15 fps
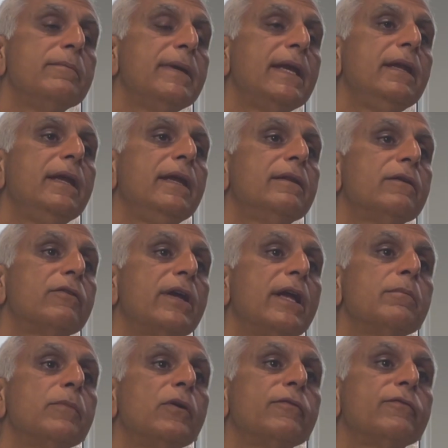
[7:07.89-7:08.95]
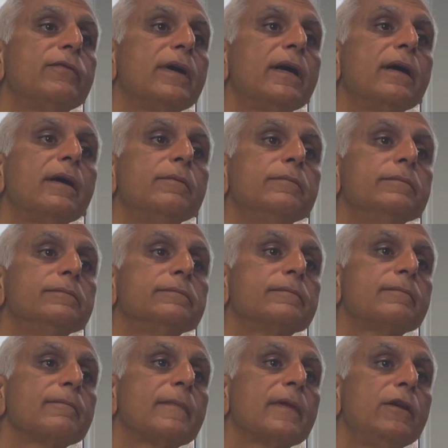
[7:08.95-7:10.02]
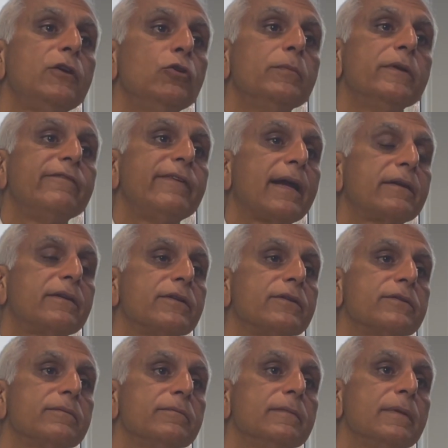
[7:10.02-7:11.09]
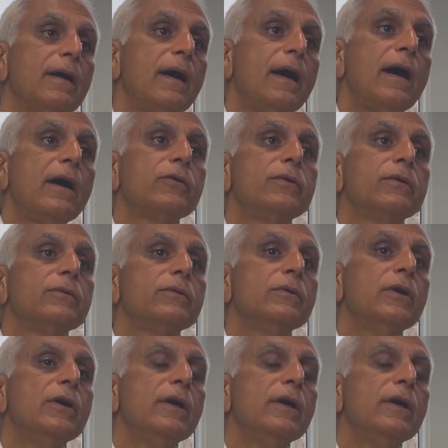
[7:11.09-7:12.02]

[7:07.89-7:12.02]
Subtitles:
mainly in the realm of human factors, how you